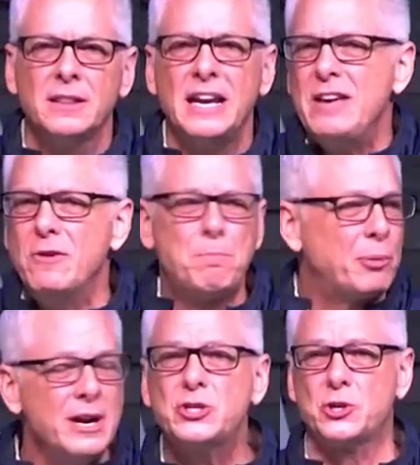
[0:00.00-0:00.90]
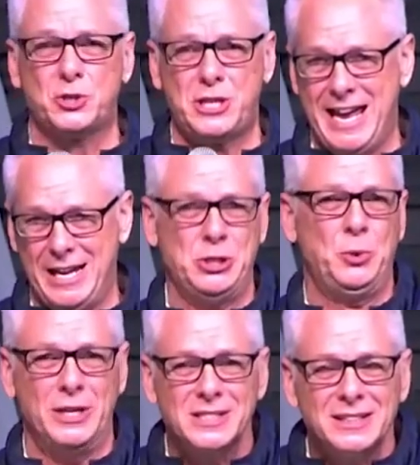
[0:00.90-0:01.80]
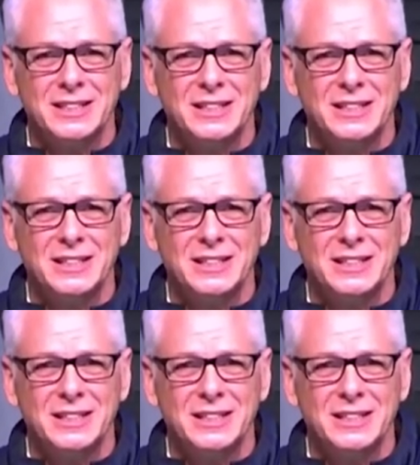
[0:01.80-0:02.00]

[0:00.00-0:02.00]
that even preachers can't do it.